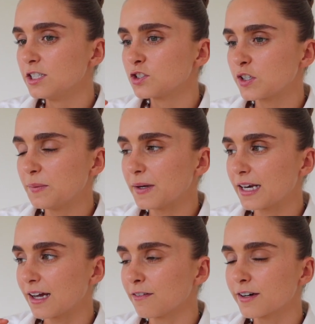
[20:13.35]

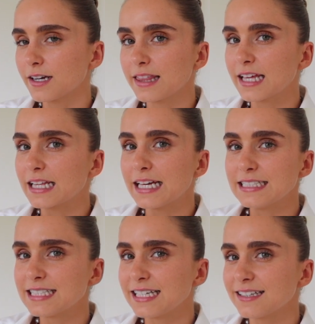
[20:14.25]
treatment, the
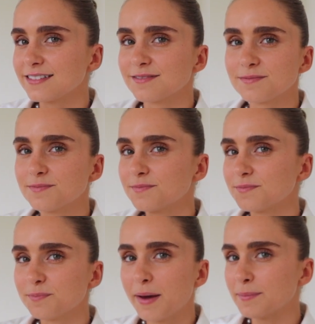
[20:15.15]
glazing,
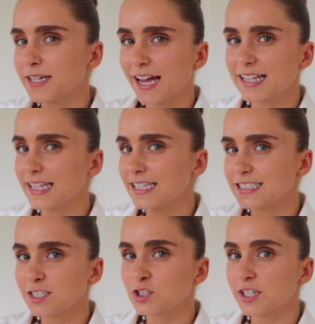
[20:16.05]
peptide
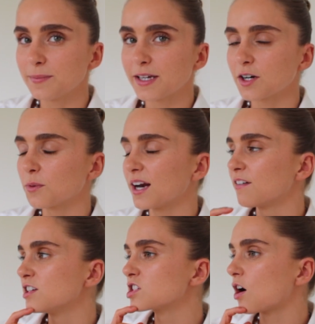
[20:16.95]
glazing treatment or
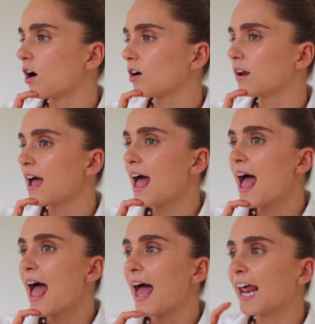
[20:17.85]
whatever it's called.
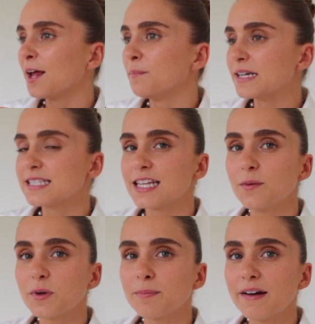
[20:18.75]
And I mixed it
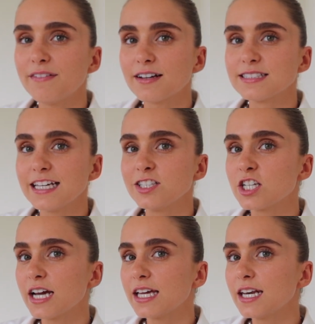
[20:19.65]
in with my
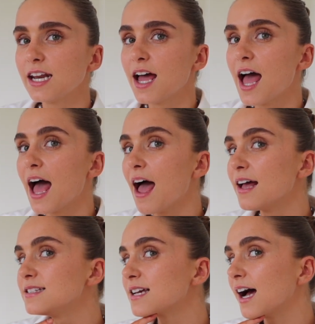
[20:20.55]
foundation
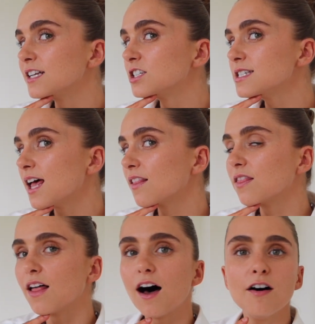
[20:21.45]
and I just
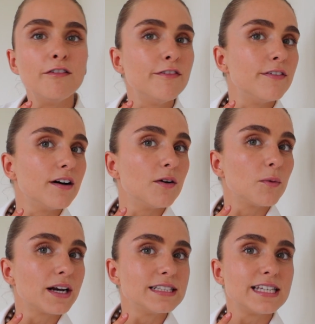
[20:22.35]
love
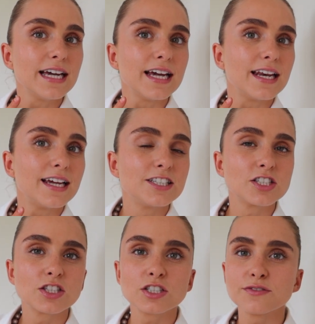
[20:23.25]
what it did. It
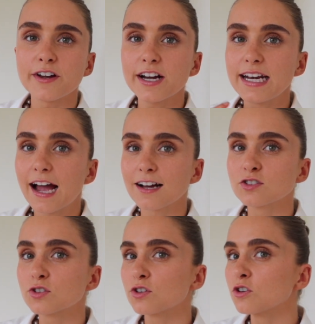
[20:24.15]
just looks very
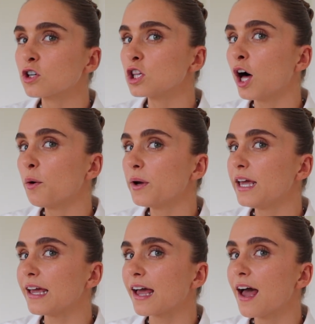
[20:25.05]
natural,
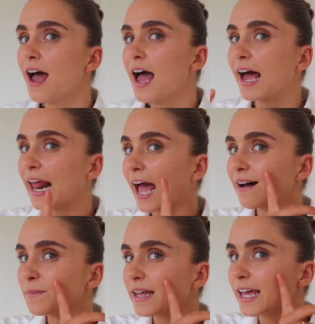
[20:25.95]
glowy, and I
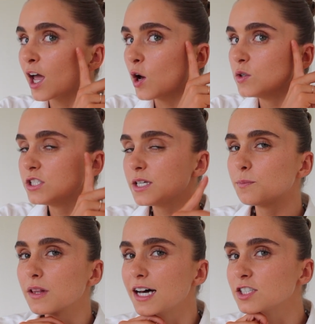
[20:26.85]
have my like
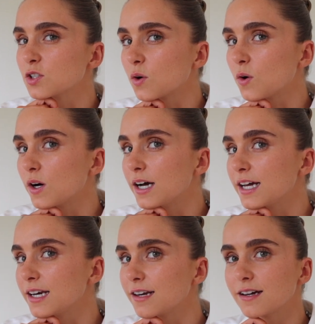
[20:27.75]
OG blush
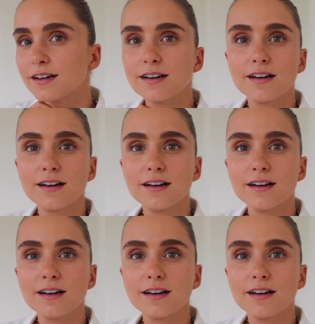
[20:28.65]
on.